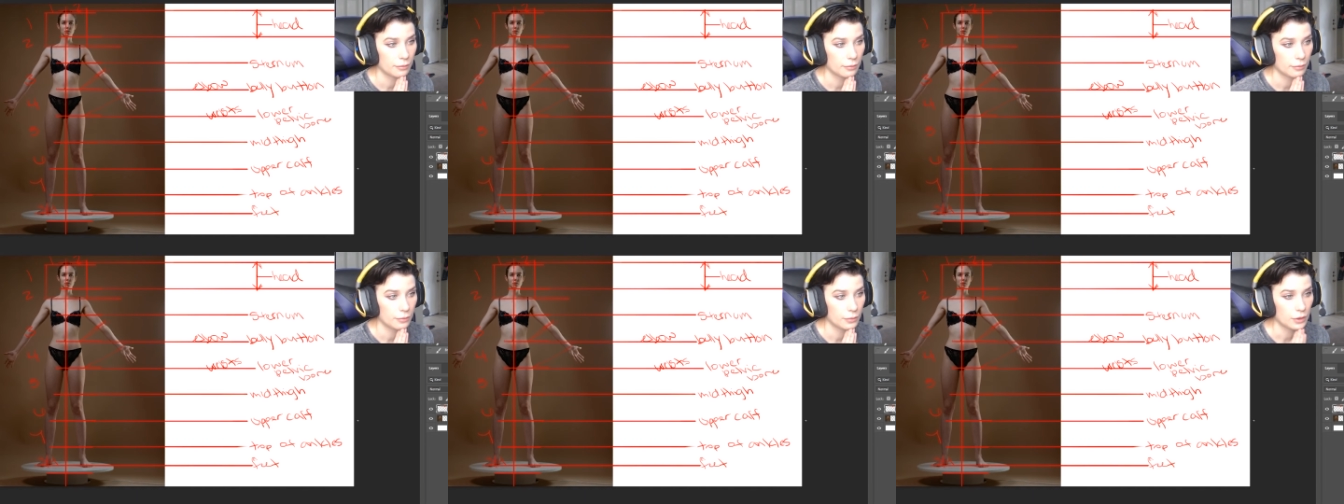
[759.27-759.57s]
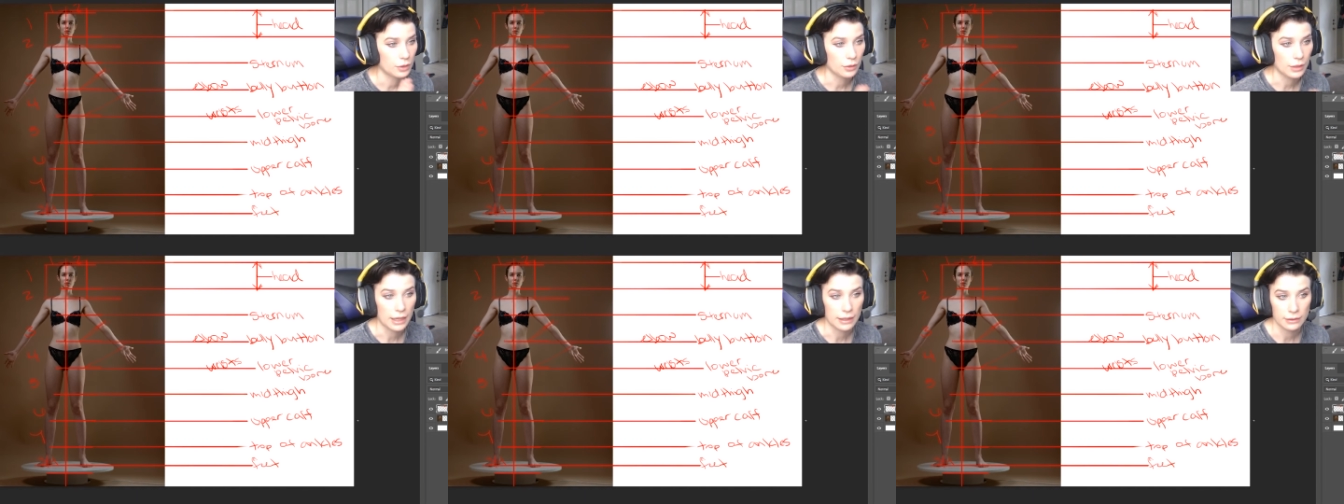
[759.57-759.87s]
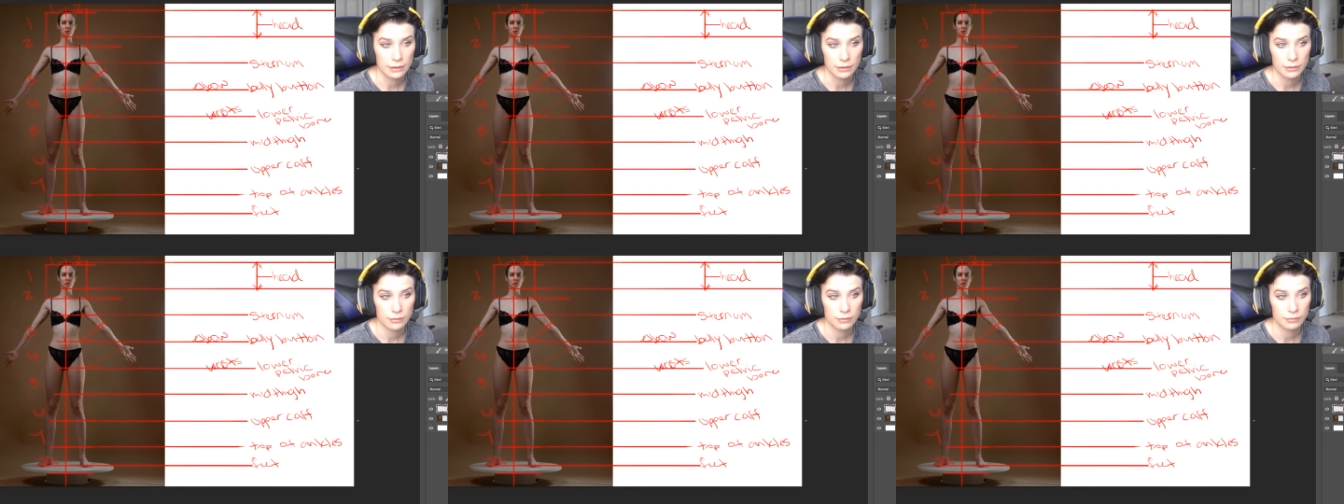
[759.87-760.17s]
So yes,
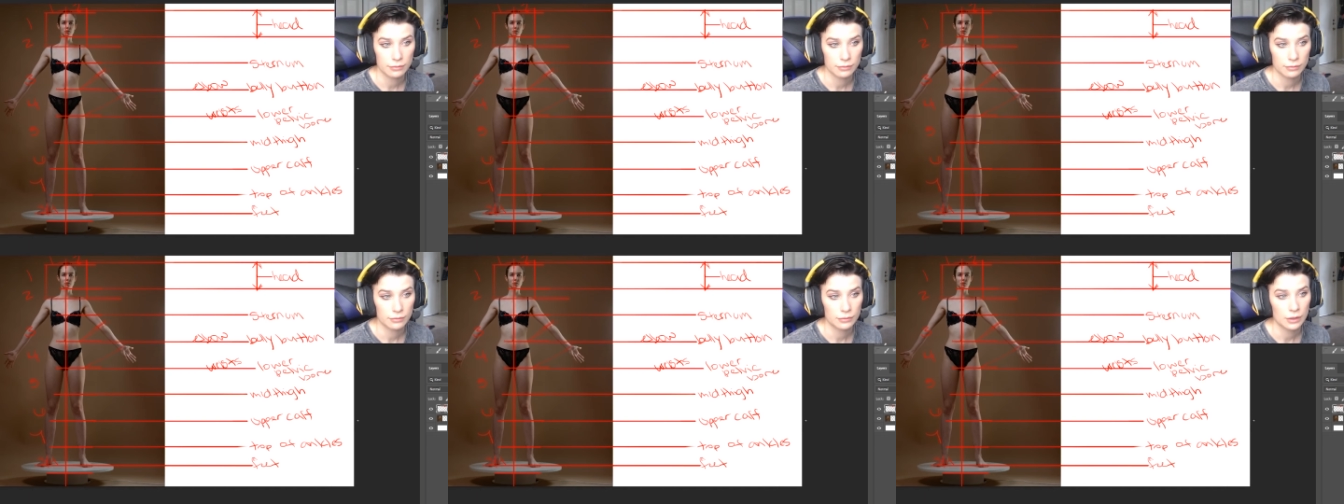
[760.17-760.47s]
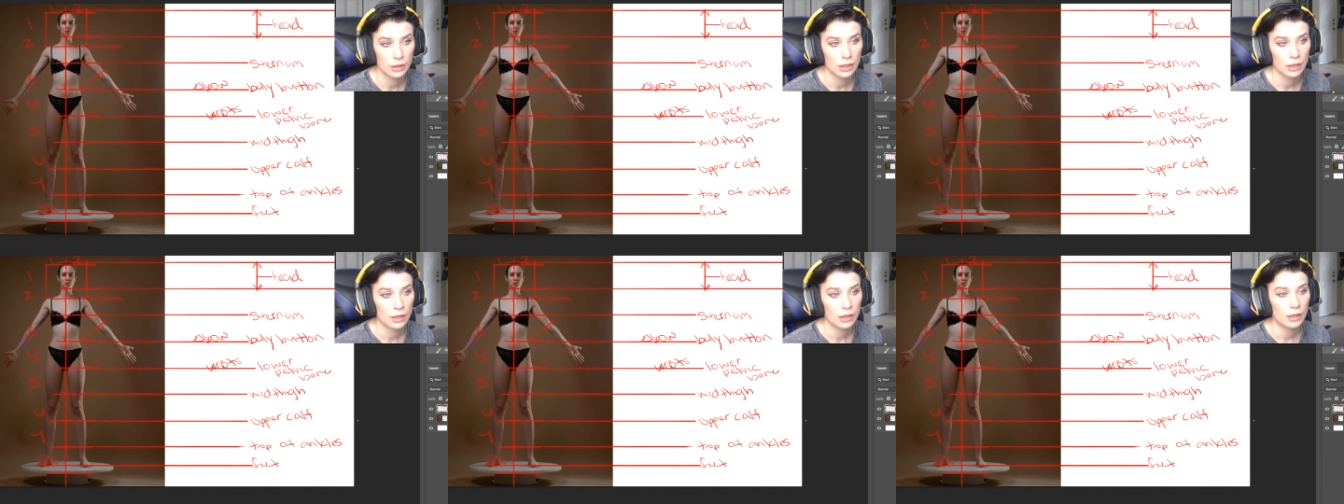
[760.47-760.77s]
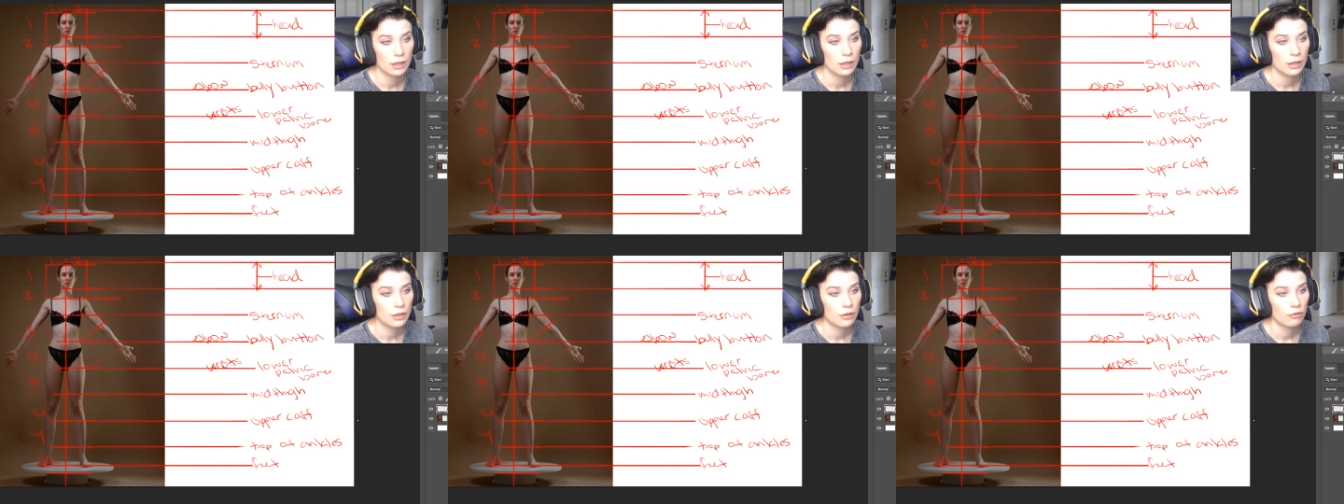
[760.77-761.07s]

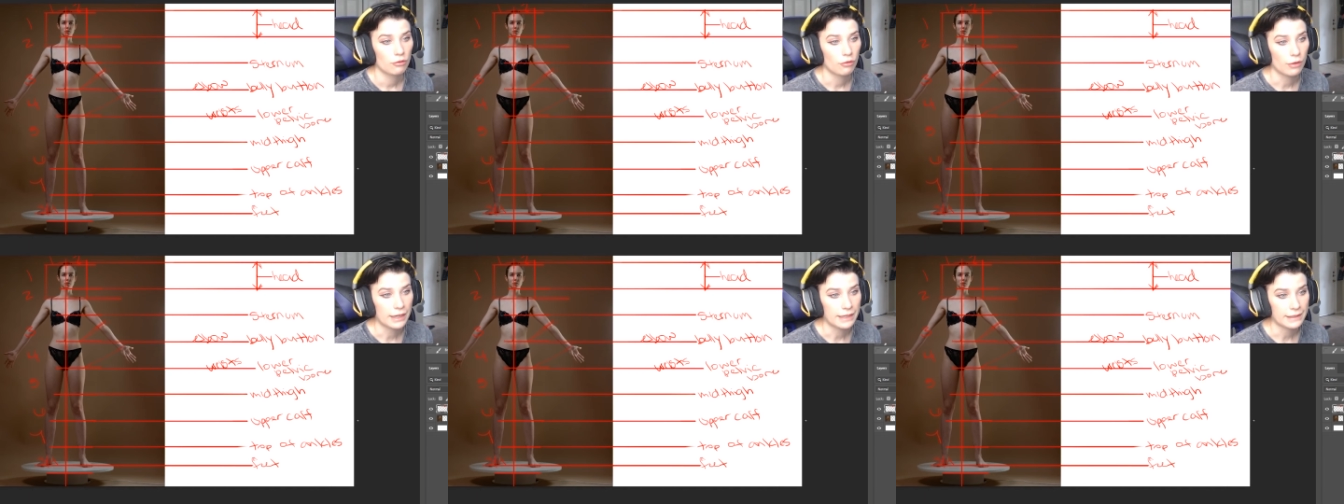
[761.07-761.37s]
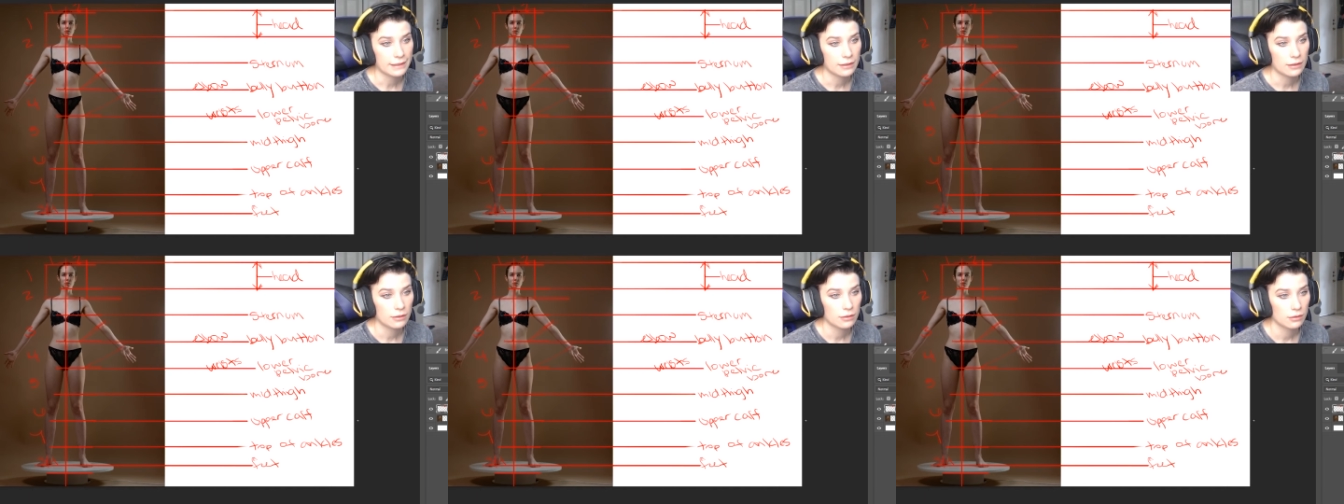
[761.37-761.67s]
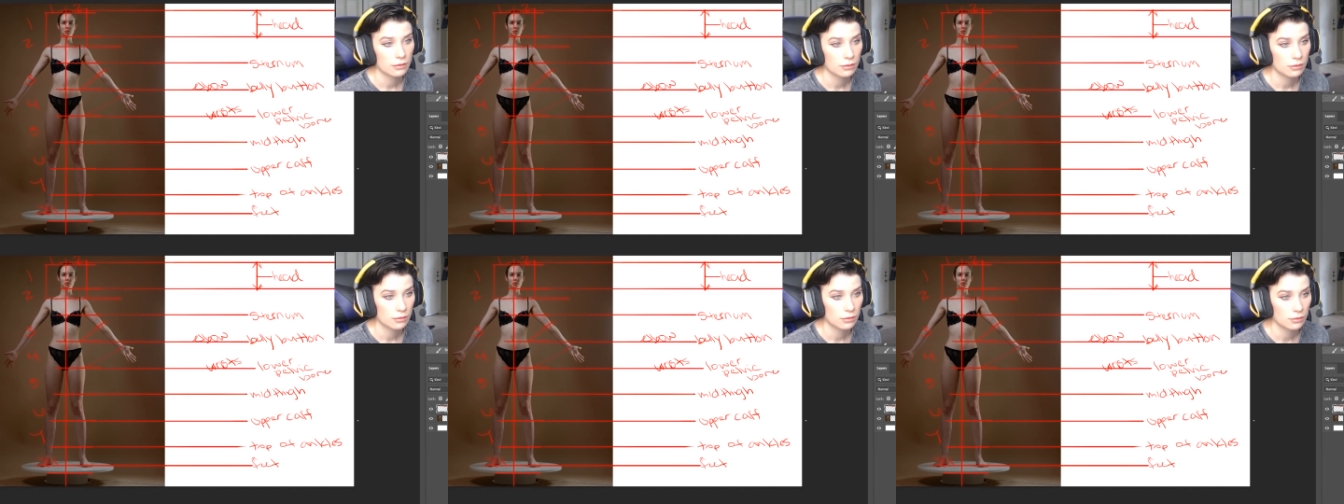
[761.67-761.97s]
wrist,
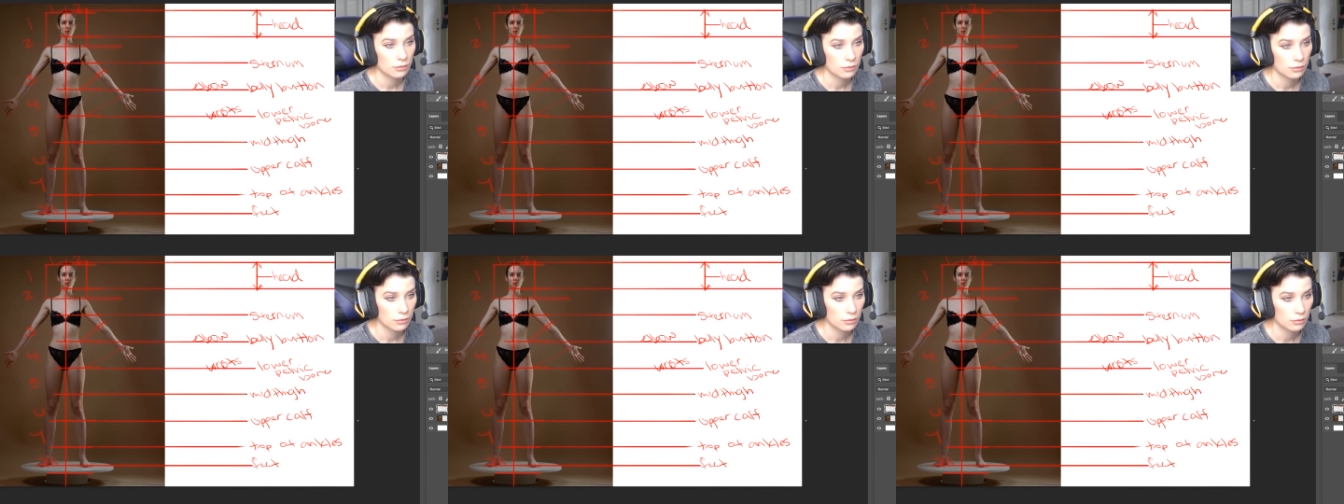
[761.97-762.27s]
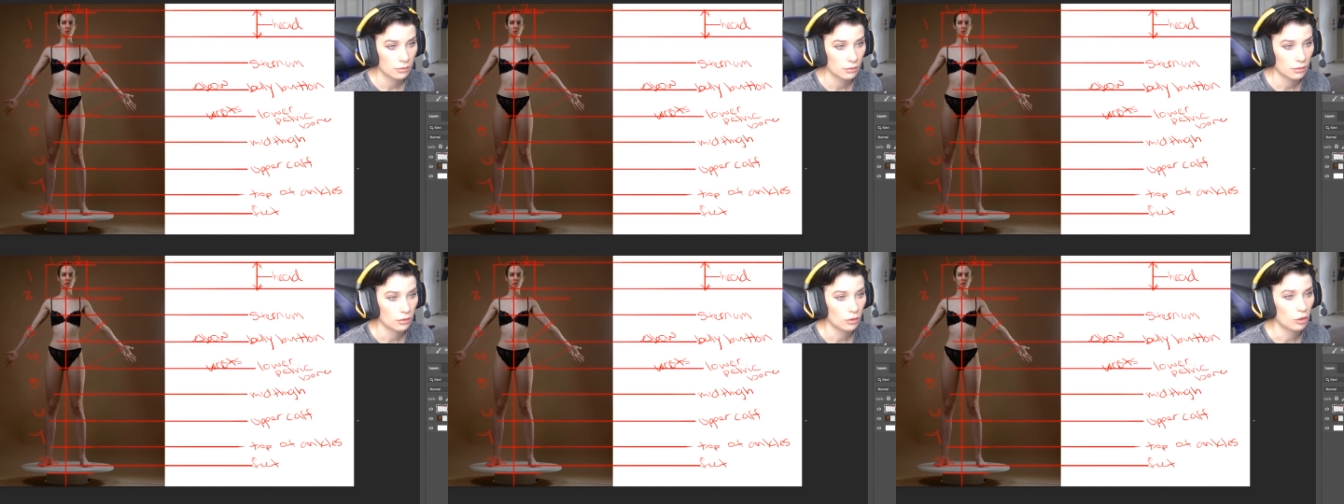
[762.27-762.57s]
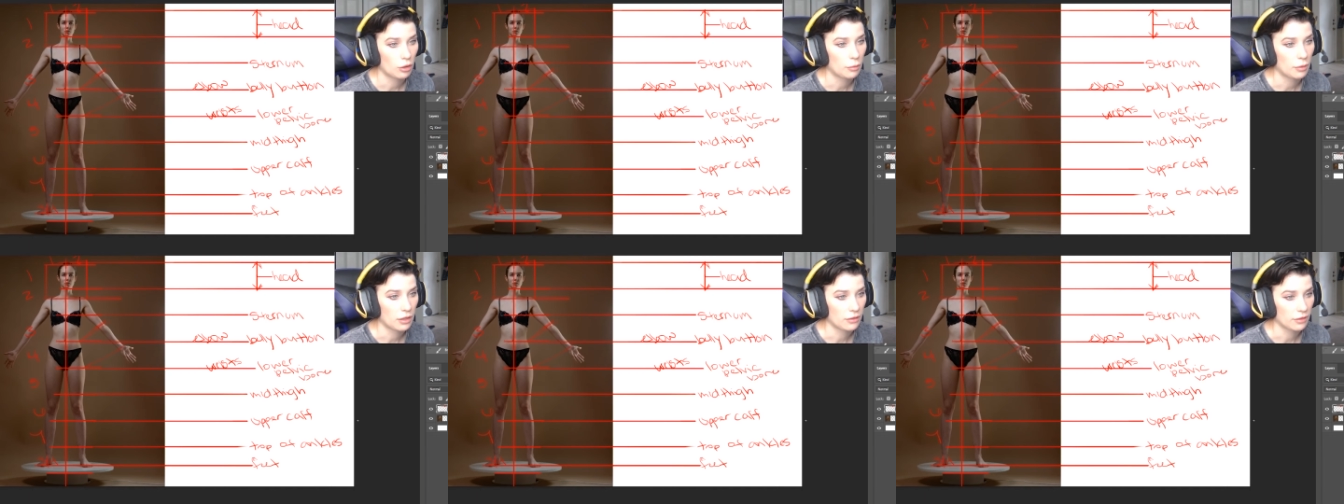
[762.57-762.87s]

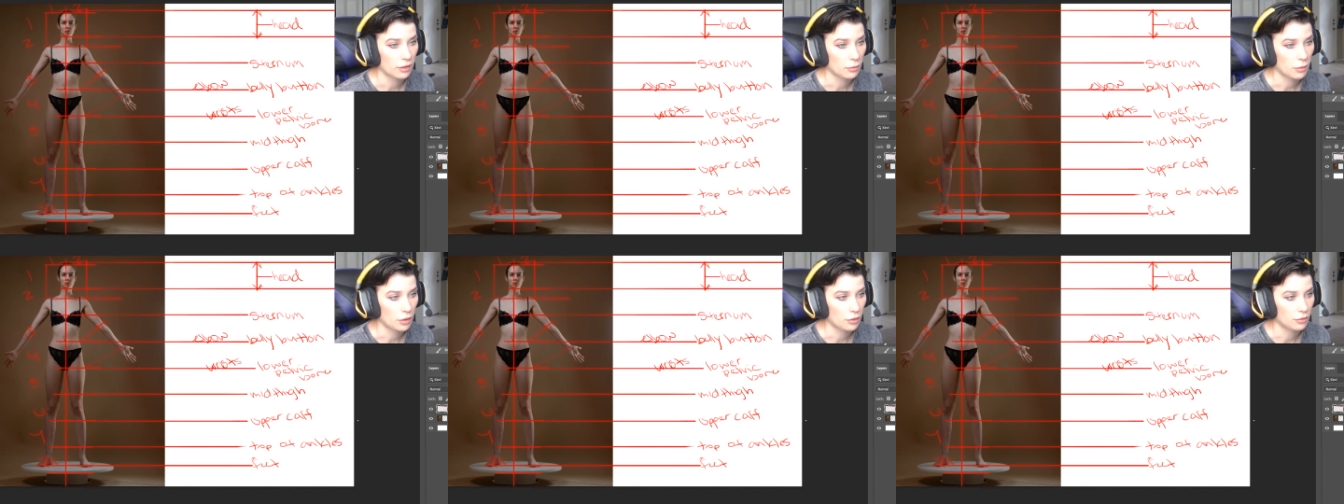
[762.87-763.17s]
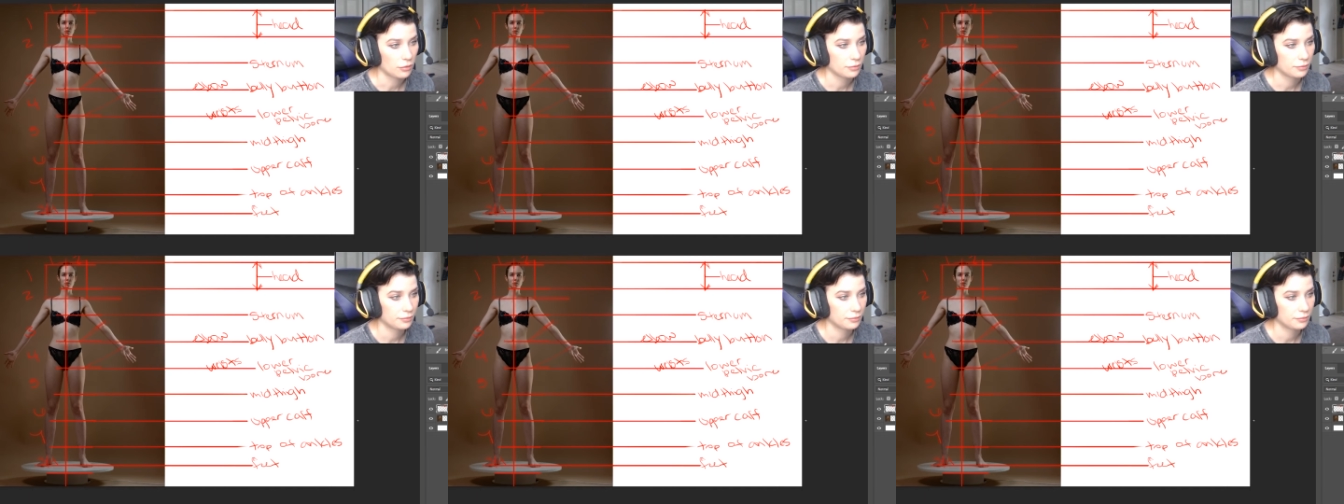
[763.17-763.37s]
lower pelvic bone.